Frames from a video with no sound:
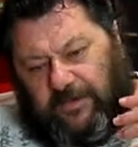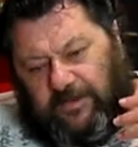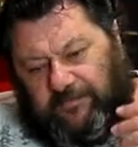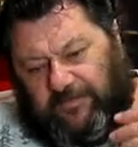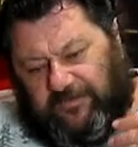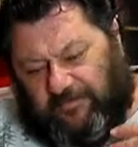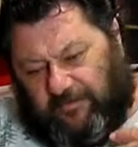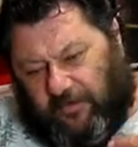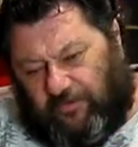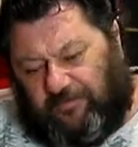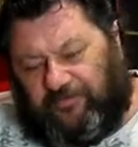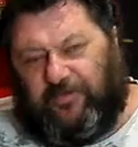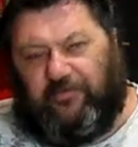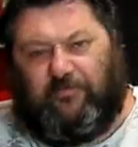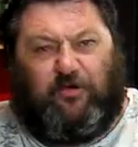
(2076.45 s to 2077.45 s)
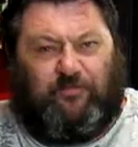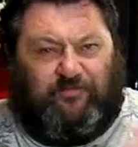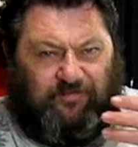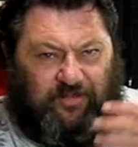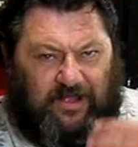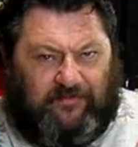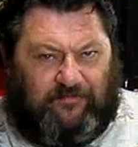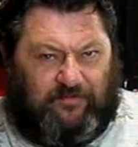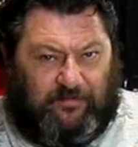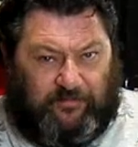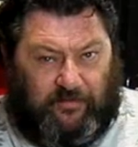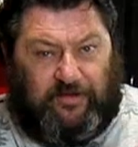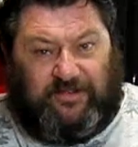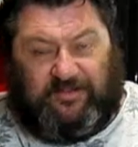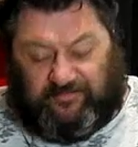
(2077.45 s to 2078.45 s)
But the malt, the malt flavour in the
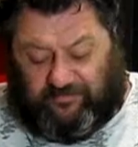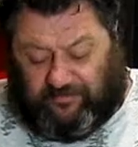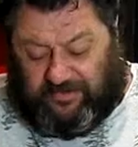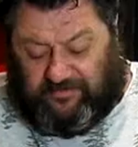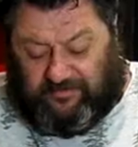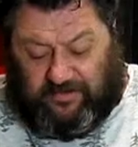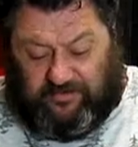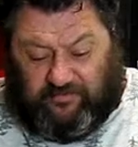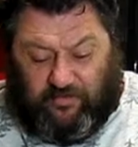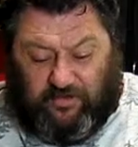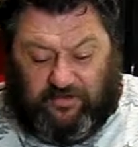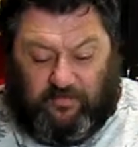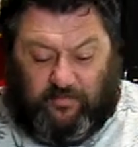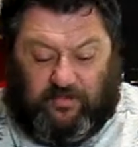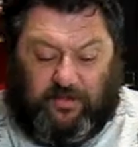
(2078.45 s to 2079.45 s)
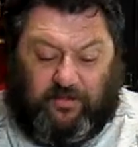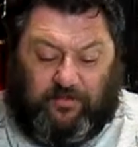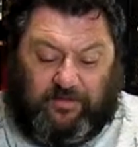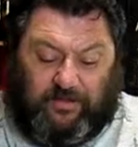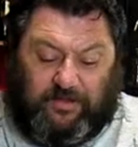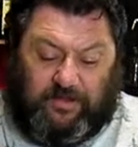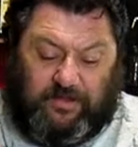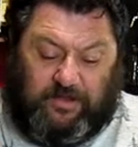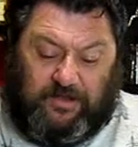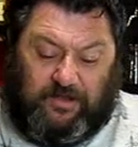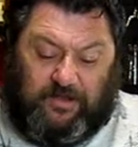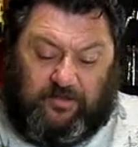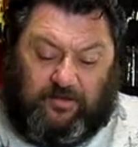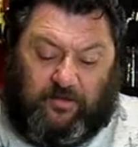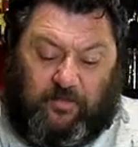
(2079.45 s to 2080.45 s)
body, it's, it's working well. The,
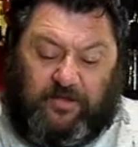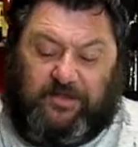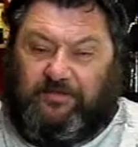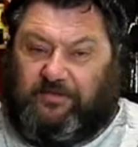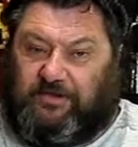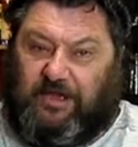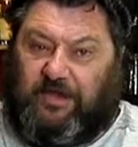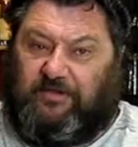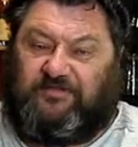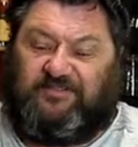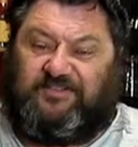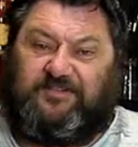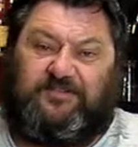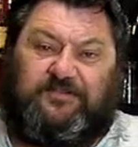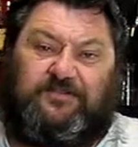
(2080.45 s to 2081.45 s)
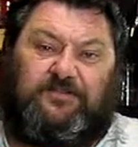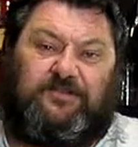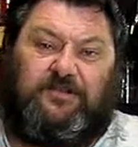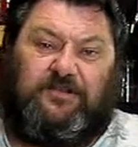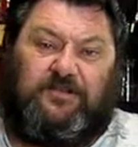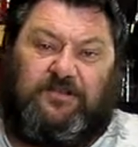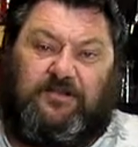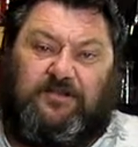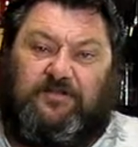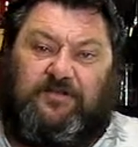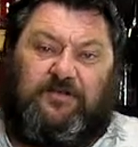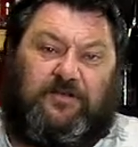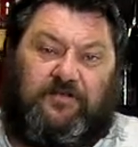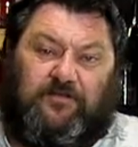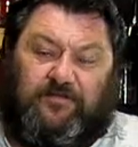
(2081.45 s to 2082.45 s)
the wheat and the oats
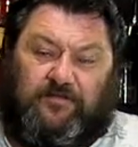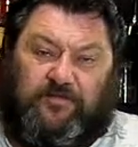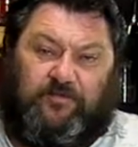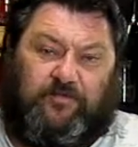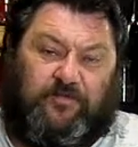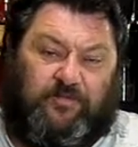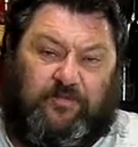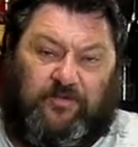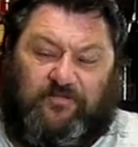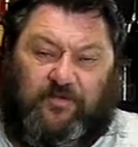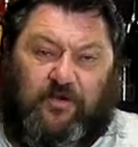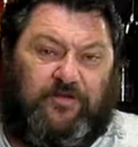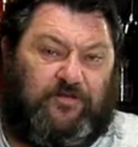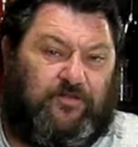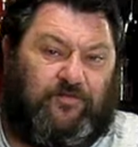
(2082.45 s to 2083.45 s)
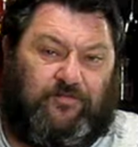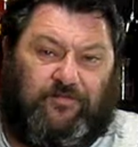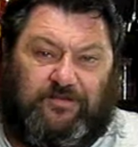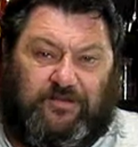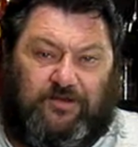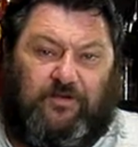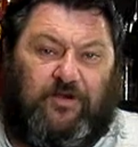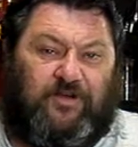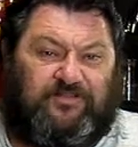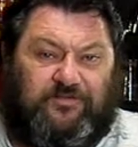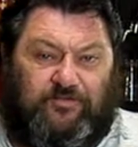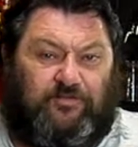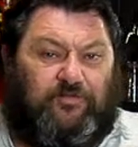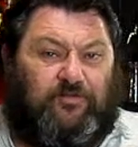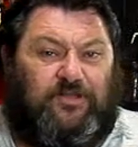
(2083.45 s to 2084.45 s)
are providing a really nice
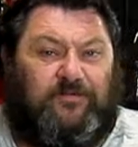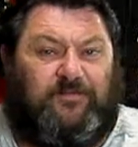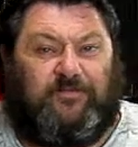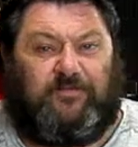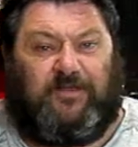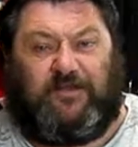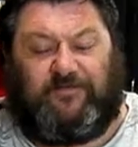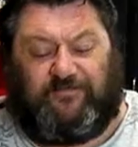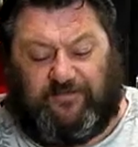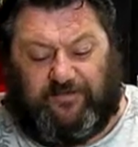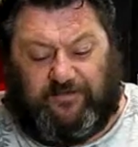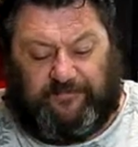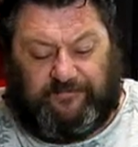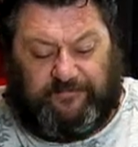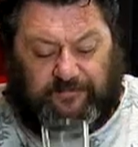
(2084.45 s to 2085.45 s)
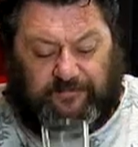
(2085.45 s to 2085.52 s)
creamy mouthfeel.